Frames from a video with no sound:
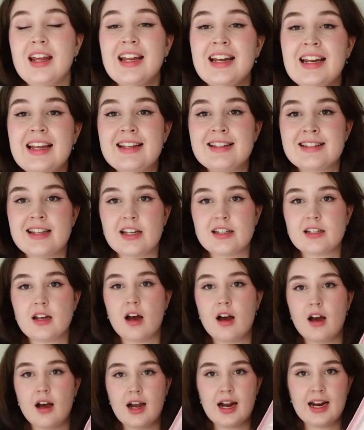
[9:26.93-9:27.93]
It is a
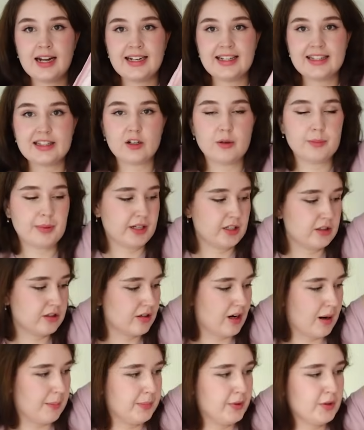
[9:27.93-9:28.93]
tiny little bit
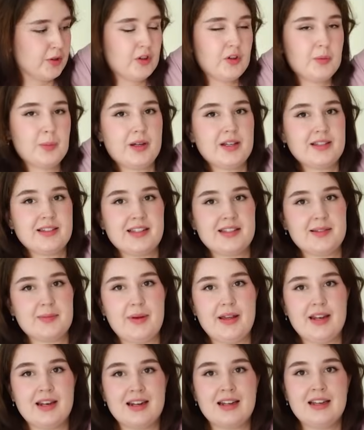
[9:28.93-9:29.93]
crumpled because it's
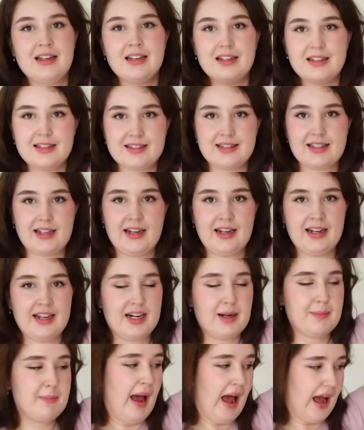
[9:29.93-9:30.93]
been sitting
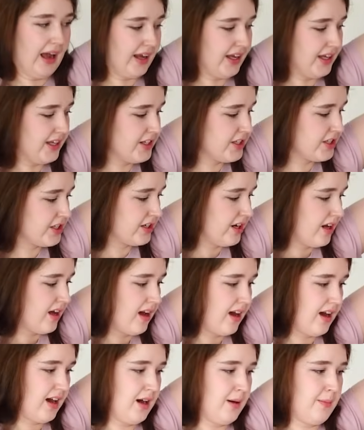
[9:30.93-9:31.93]
in a package,
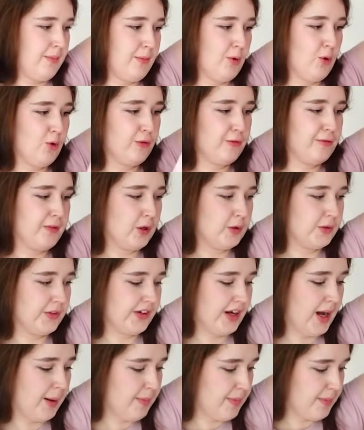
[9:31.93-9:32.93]
um, all
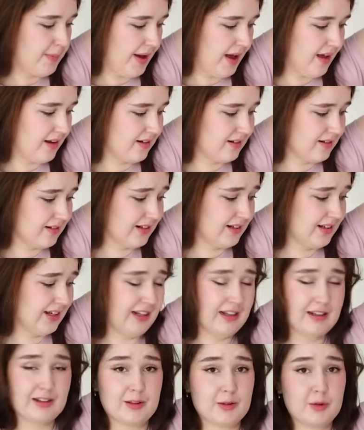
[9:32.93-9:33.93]
folded up, but
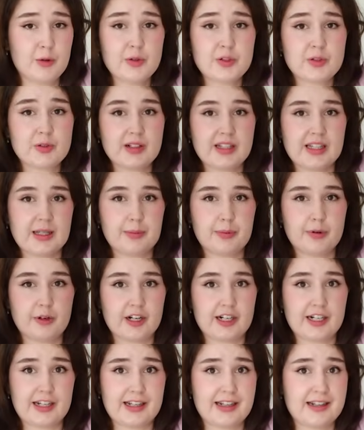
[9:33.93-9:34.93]
it looks really
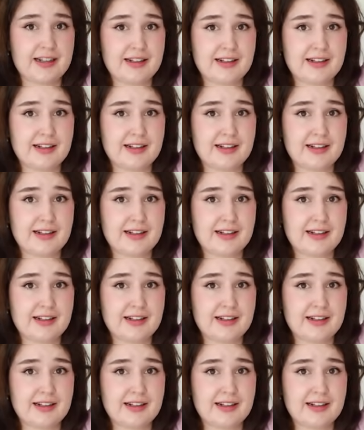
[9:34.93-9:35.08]
pretty.